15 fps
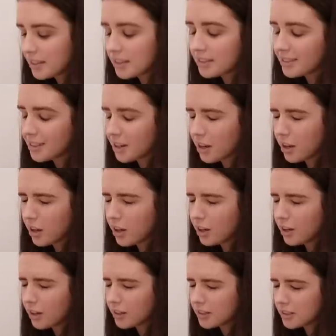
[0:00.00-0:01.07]
This is gonna
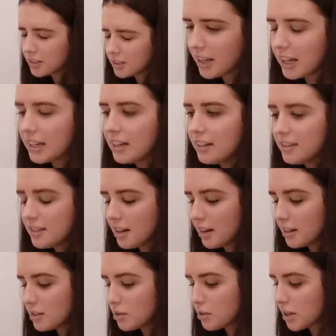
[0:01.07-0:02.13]
hurt. I need to
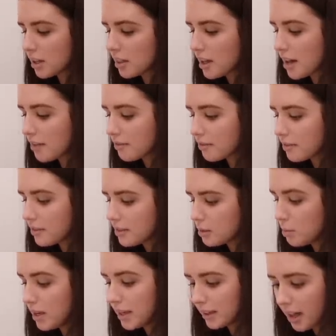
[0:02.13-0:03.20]
start talking life.
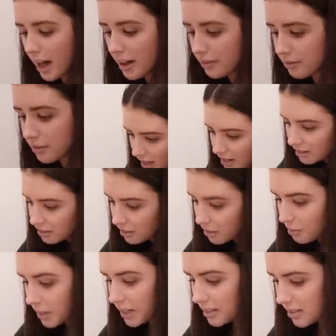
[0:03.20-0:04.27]
Speak life. I don't know
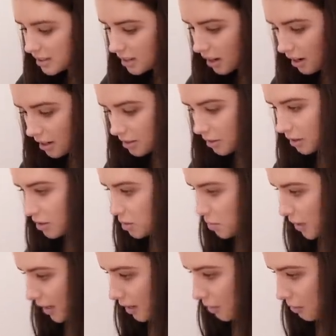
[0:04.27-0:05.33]
where to start. Do I just pick